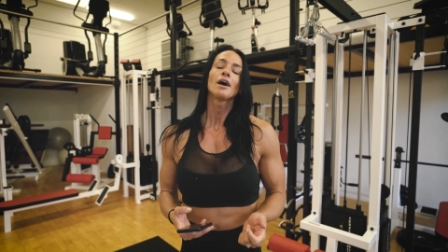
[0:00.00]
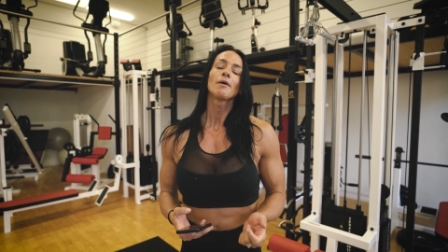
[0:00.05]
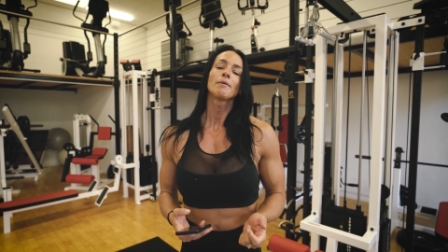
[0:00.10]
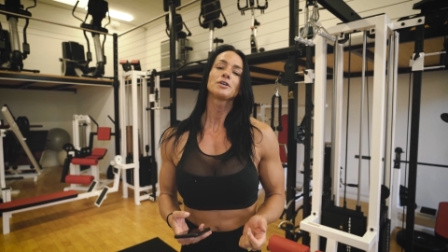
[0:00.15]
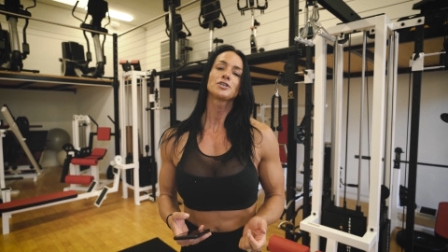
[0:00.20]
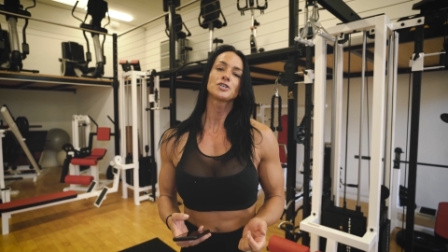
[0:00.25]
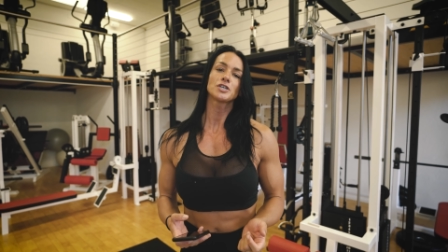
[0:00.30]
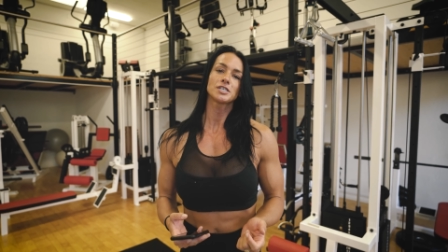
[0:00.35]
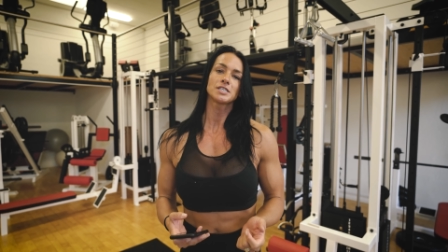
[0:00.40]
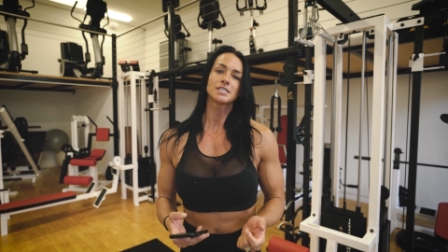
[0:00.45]
We
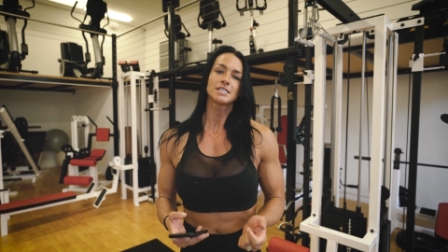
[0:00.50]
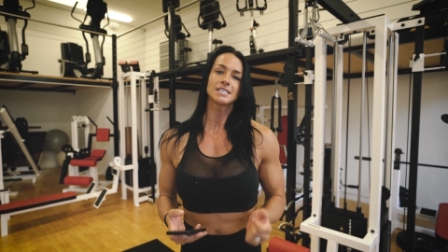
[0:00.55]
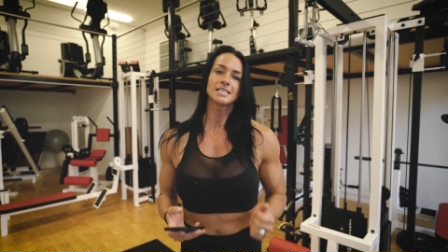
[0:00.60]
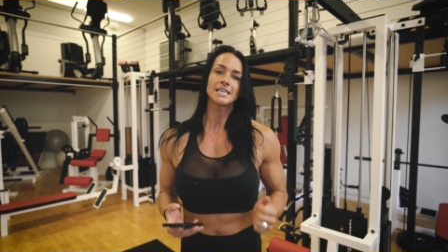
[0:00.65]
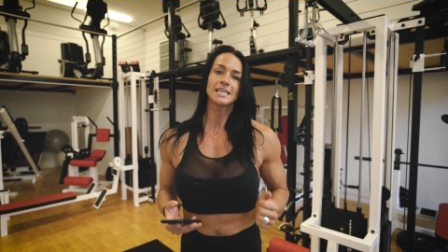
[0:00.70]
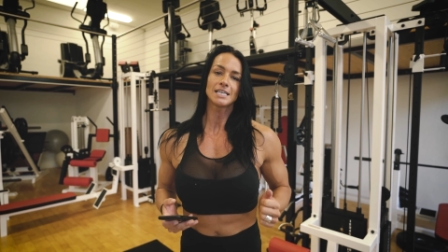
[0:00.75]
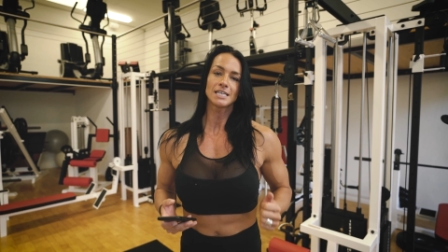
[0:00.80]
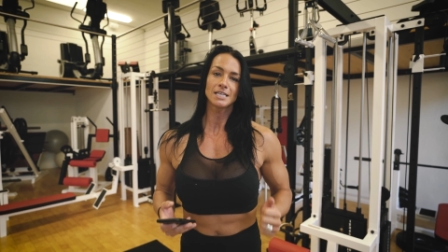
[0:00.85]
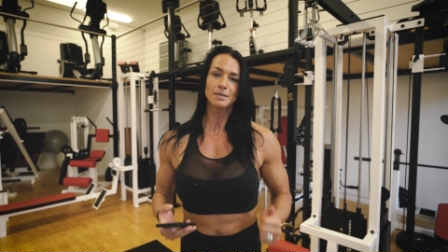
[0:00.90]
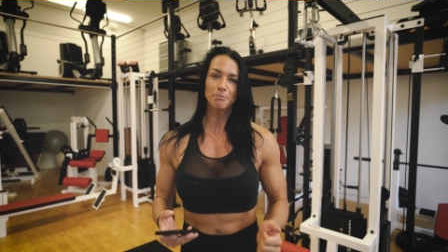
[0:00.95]
just
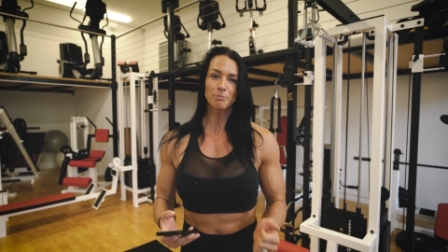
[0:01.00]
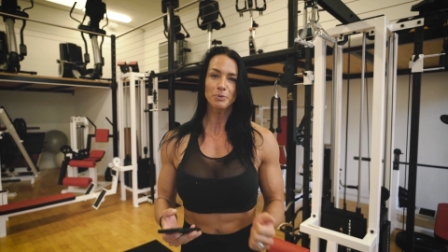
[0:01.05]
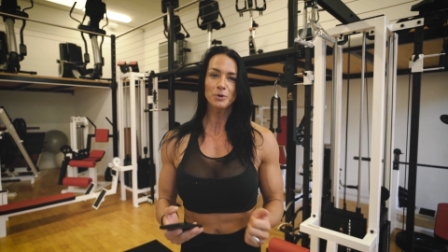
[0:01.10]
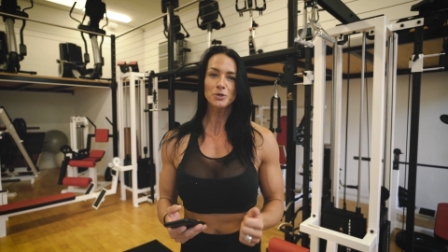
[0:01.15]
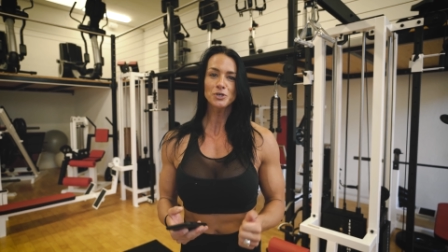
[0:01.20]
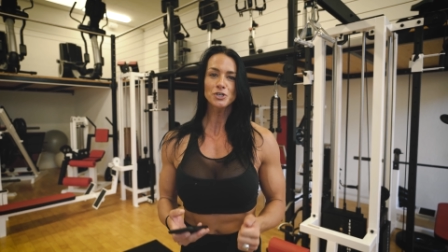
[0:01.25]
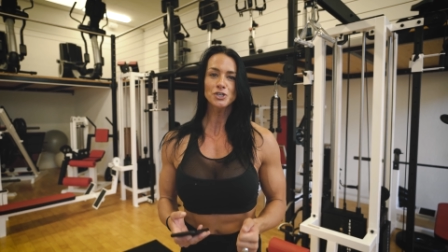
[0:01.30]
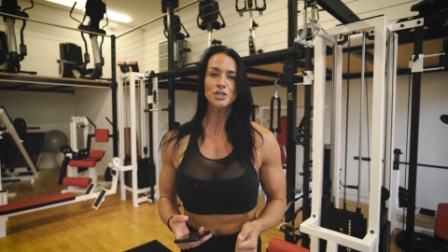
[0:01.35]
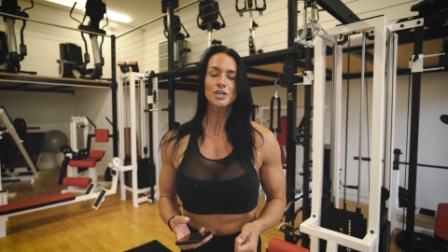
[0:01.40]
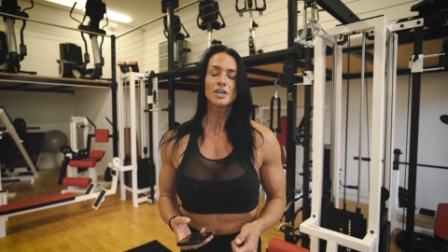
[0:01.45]
did the
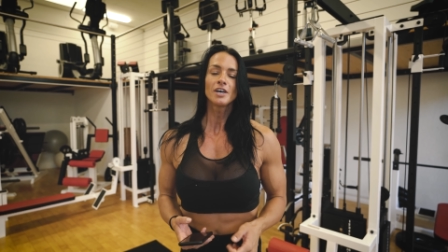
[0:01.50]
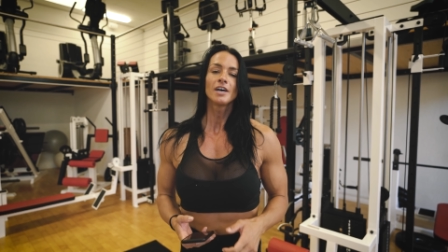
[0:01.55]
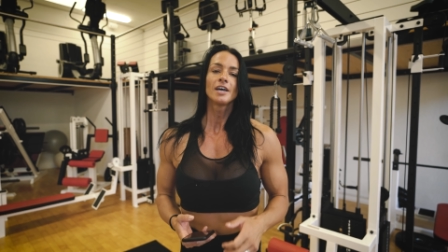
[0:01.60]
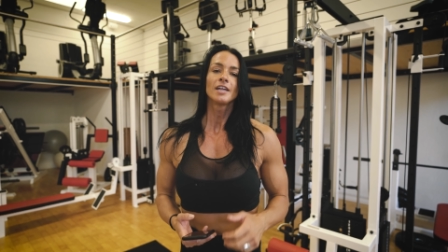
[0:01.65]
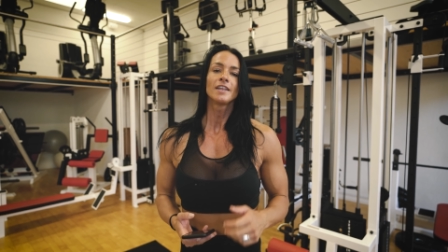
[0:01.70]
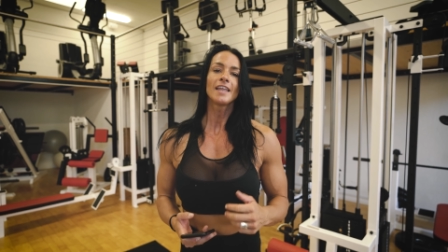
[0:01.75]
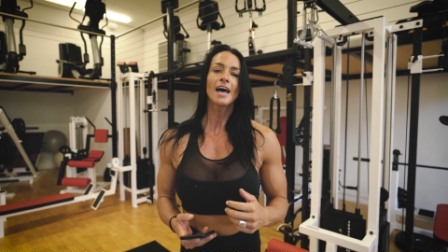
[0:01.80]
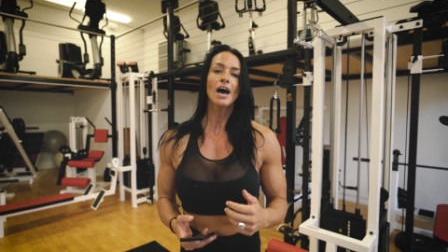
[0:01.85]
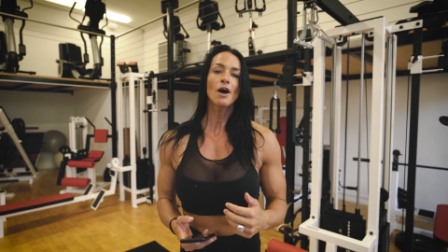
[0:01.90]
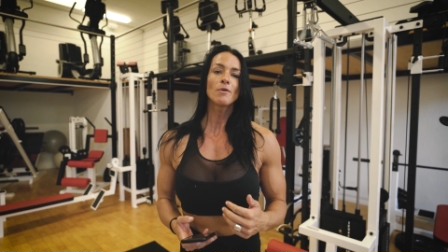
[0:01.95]
push.
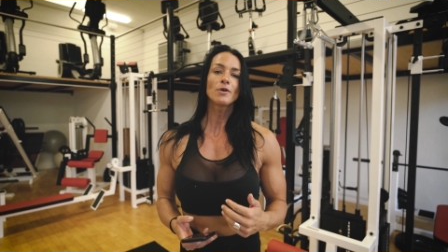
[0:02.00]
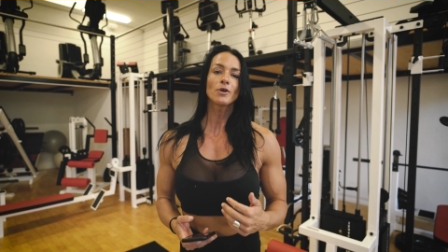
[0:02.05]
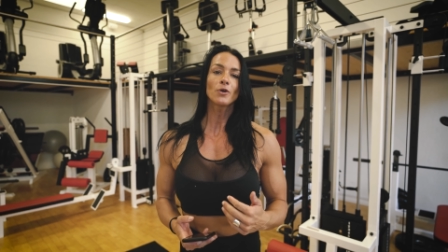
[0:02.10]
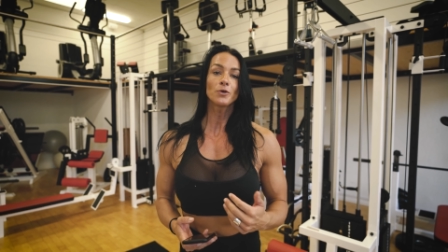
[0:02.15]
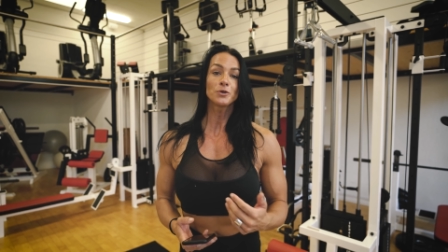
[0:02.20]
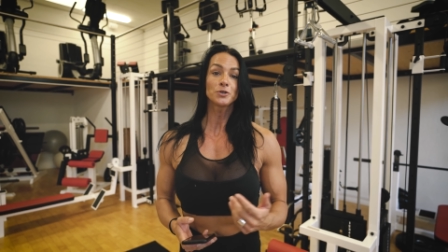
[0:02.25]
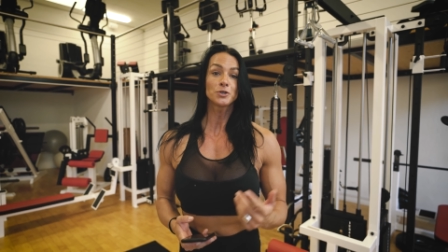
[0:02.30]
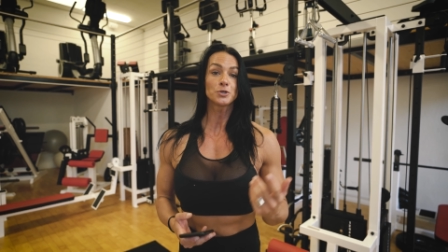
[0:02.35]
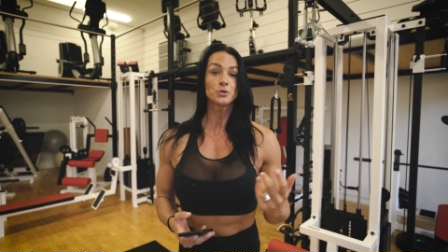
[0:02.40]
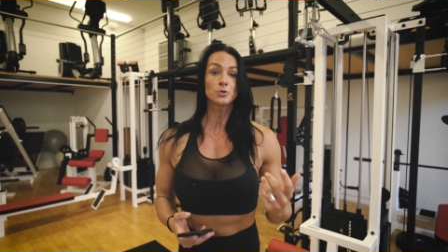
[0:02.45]
Now we're
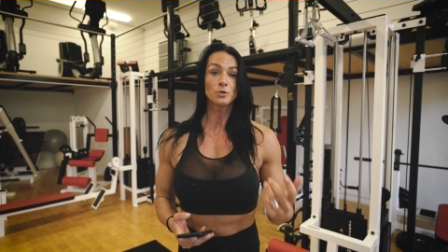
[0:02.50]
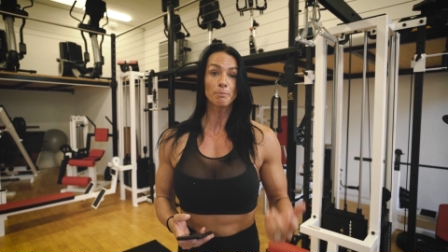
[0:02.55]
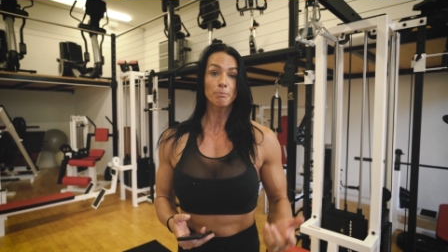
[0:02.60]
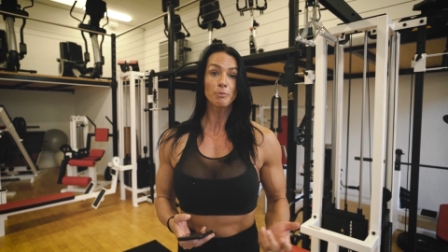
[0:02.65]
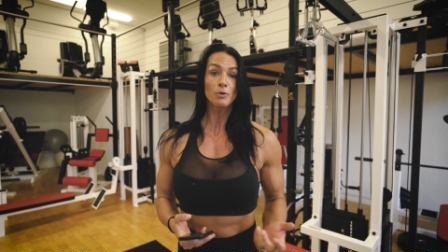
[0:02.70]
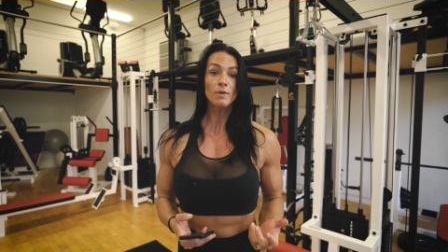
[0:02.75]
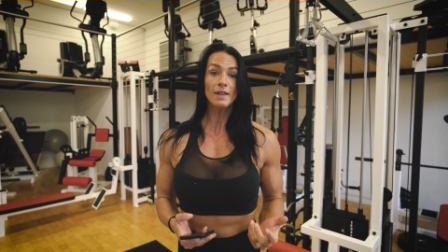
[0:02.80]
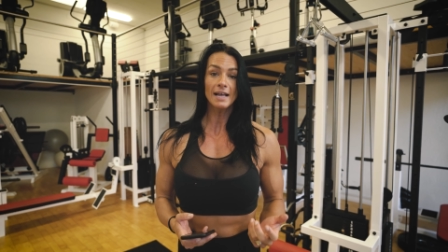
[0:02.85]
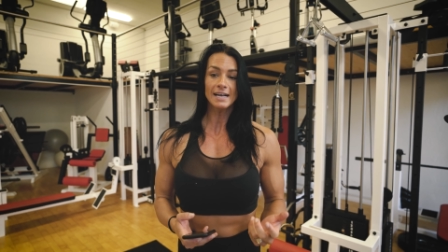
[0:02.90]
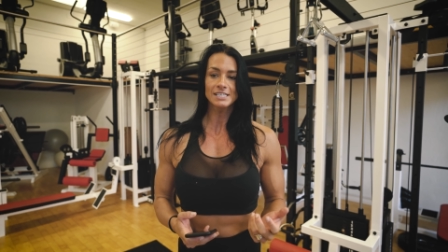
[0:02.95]
going to do the
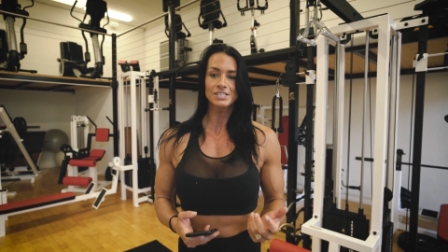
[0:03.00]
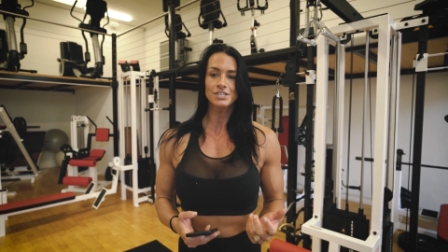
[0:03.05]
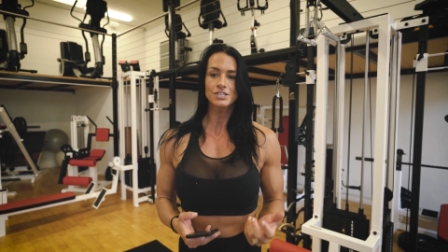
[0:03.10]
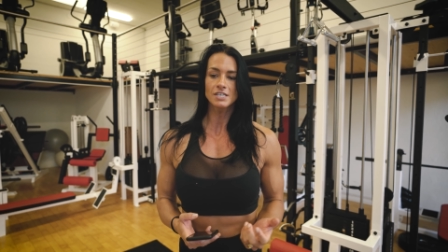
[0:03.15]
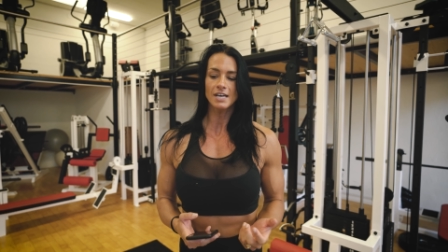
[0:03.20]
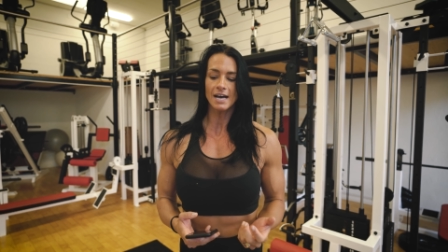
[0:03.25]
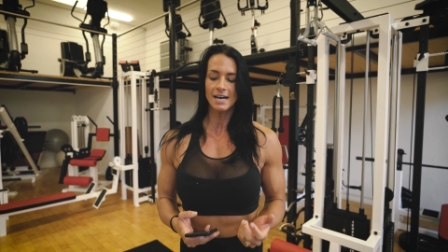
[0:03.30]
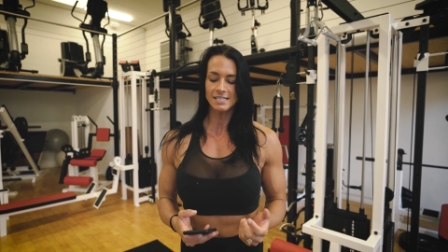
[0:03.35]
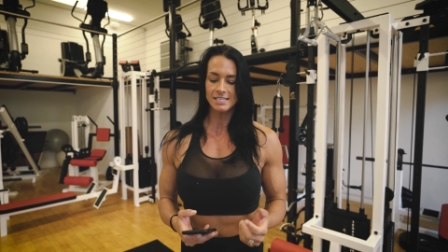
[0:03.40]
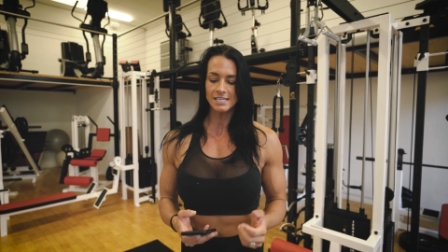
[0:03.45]
pull
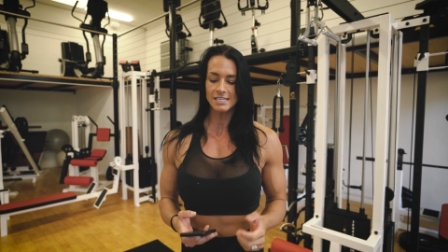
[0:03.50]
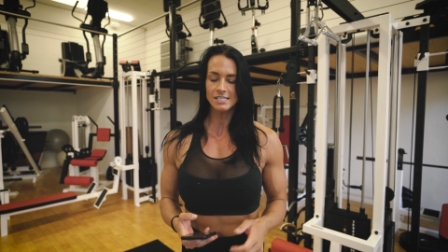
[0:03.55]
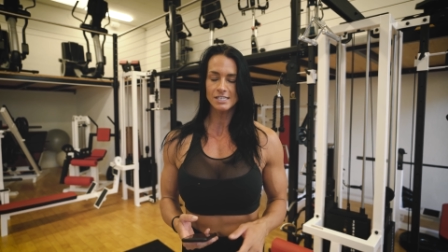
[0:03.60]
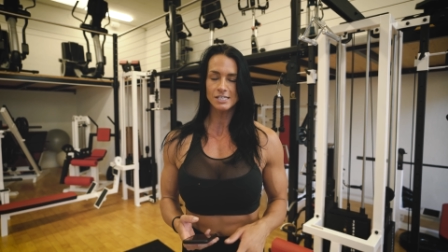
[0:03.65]
exercises.